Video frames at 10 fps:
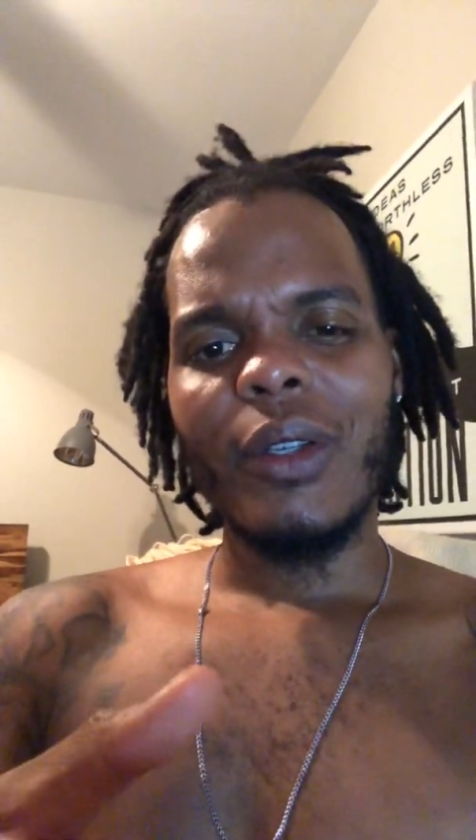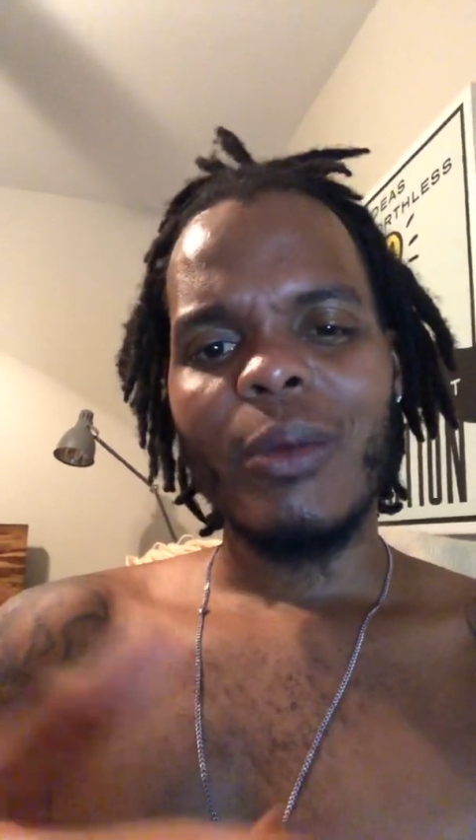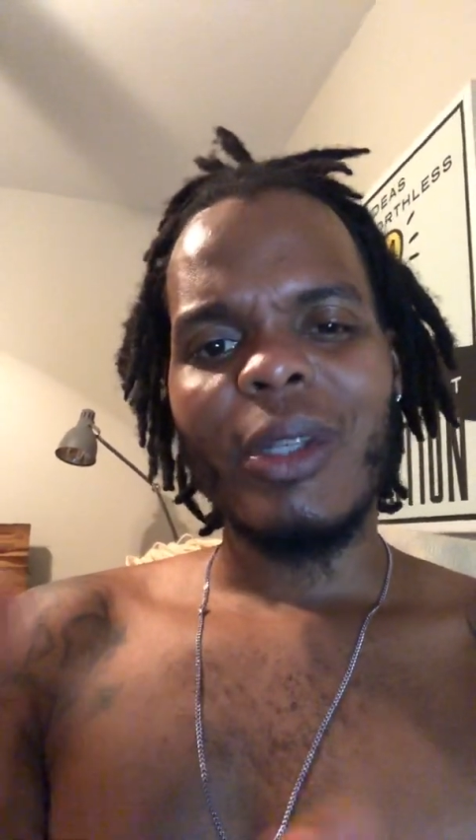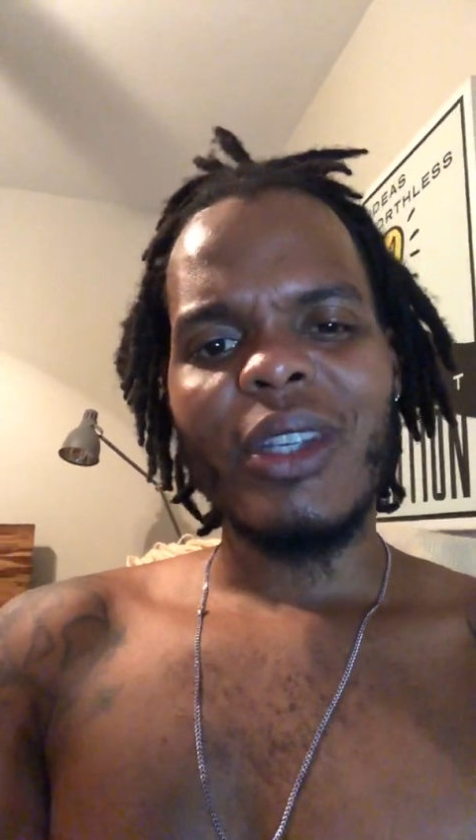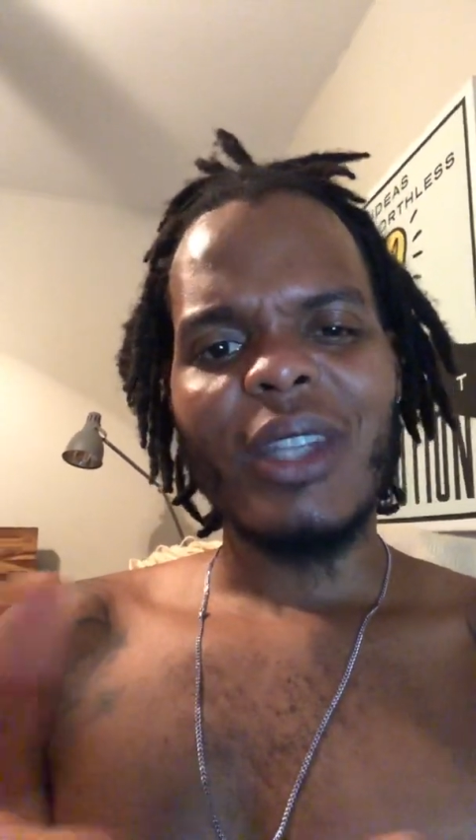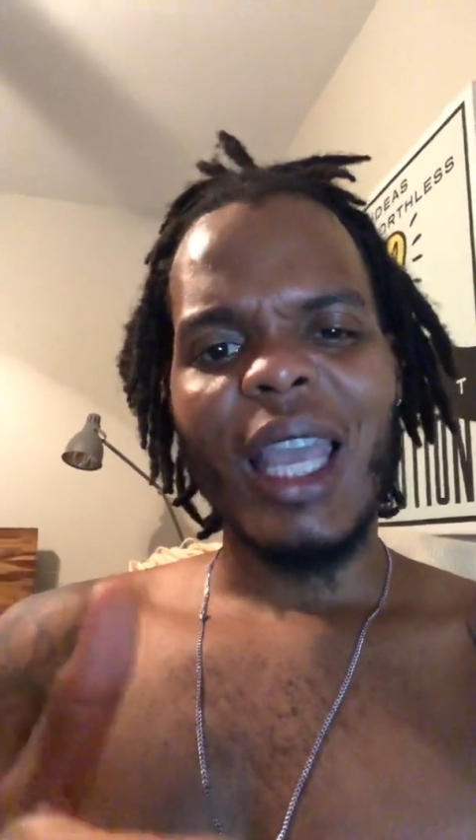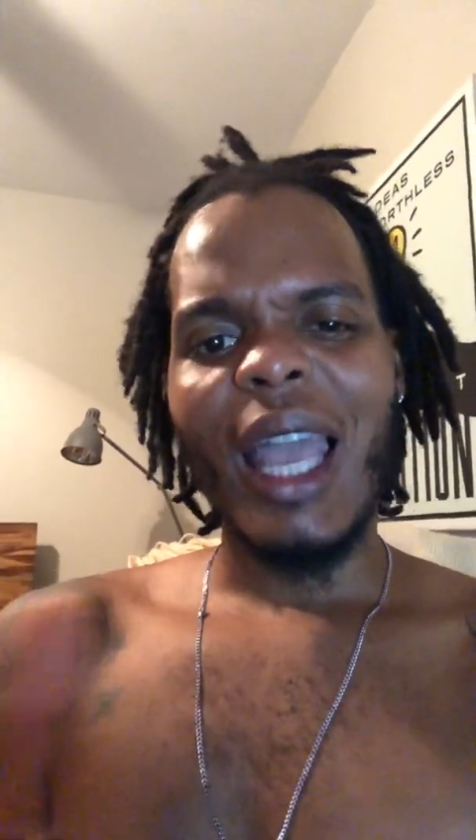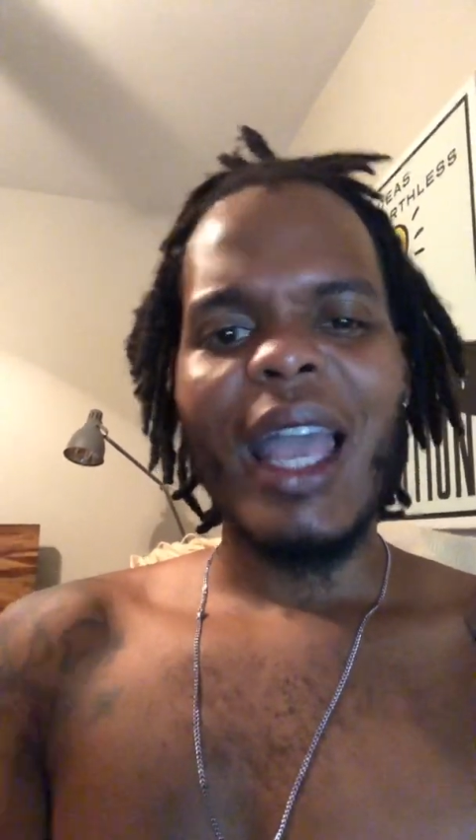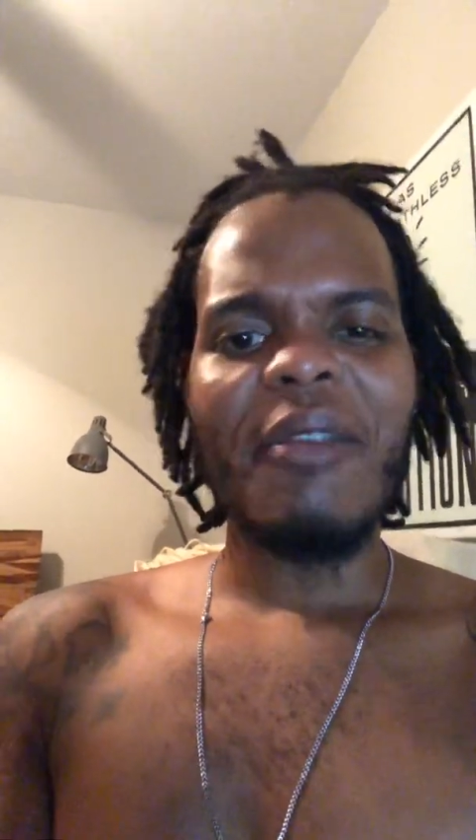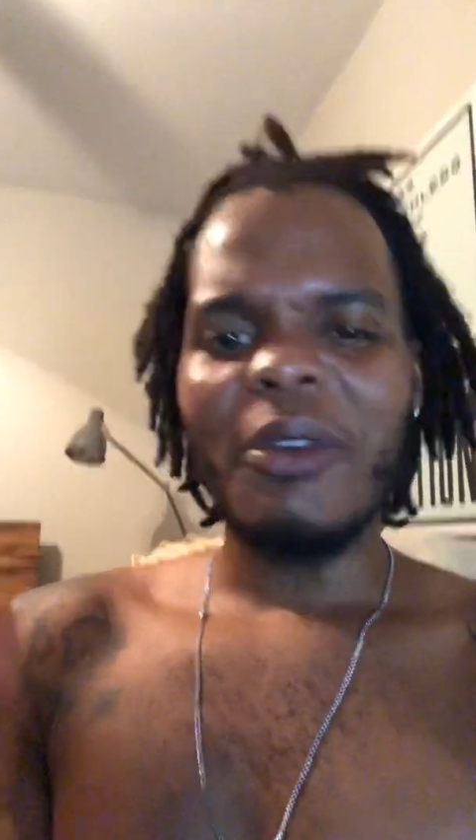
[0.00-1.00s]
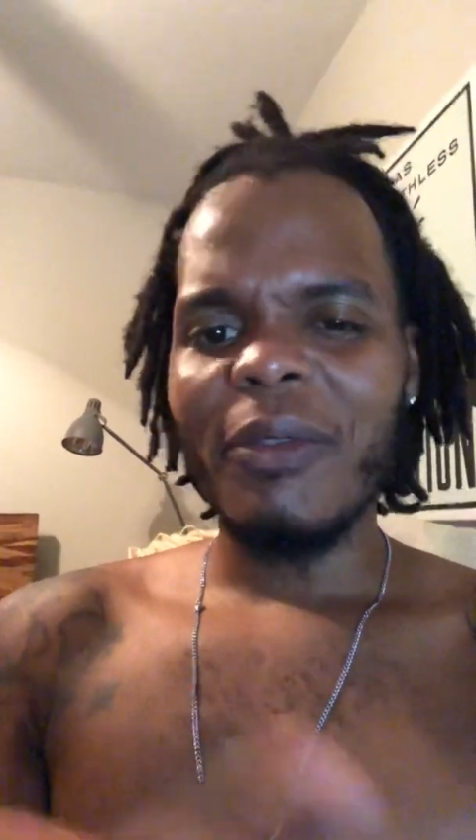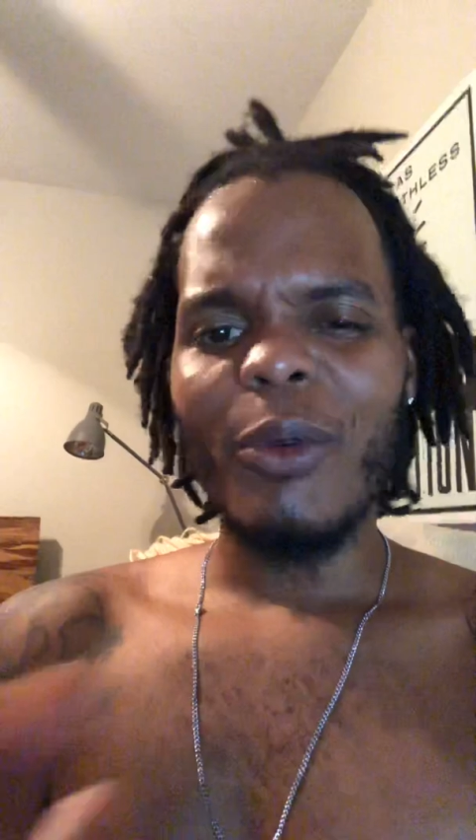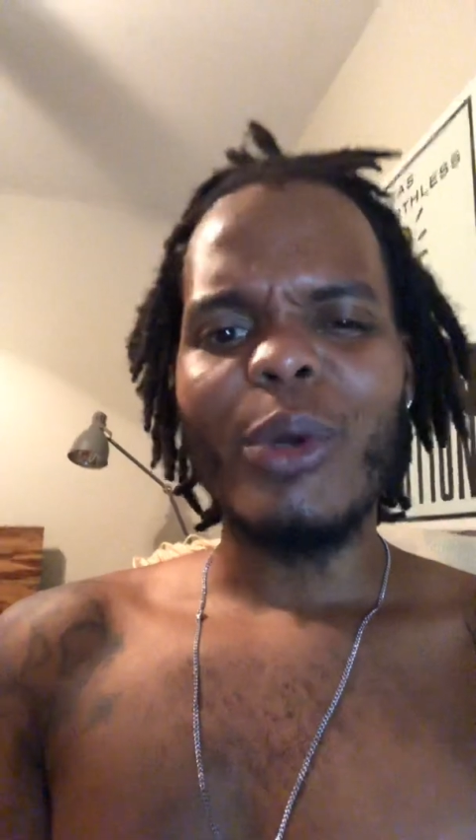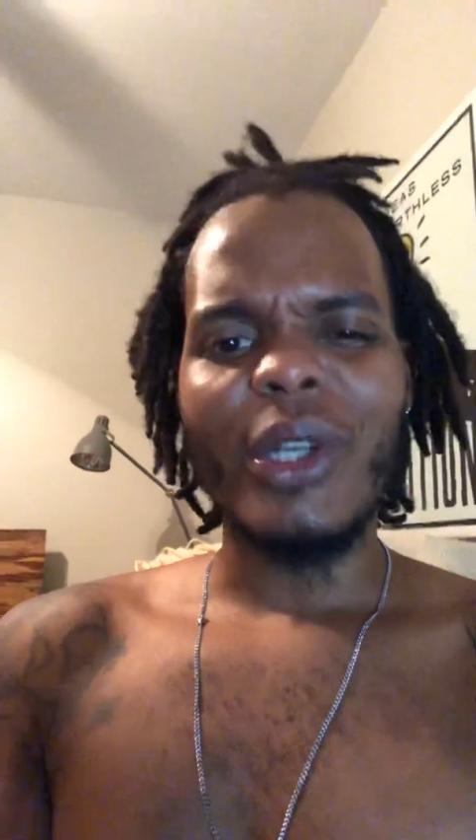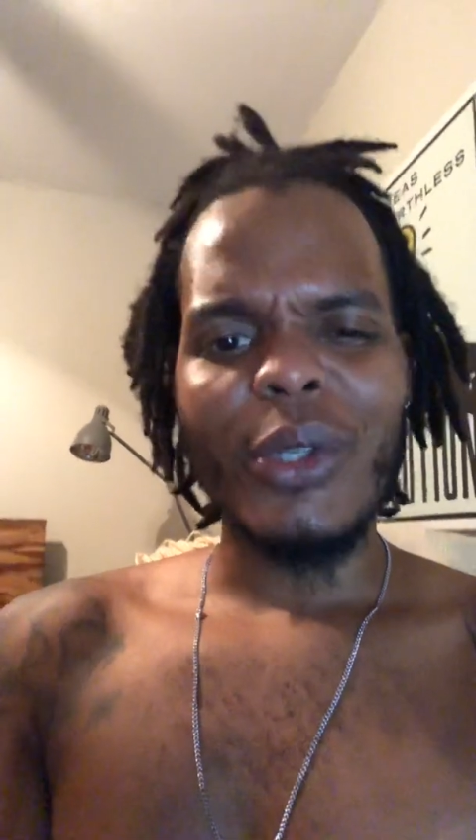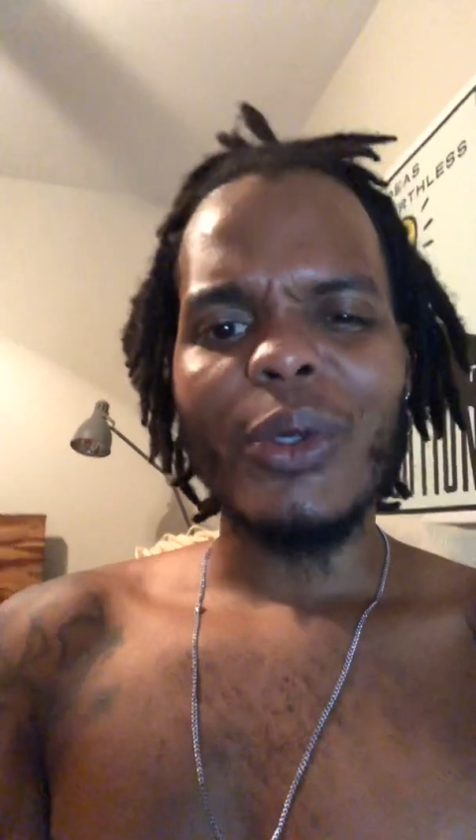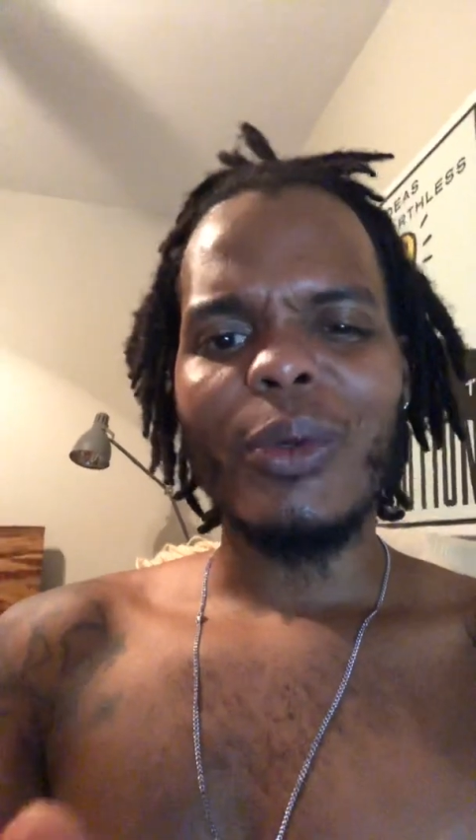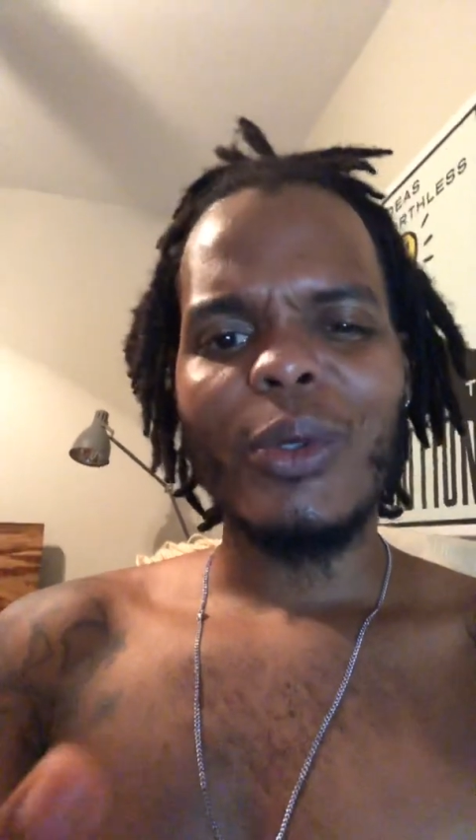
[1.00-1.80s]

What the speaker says: which is half of 42.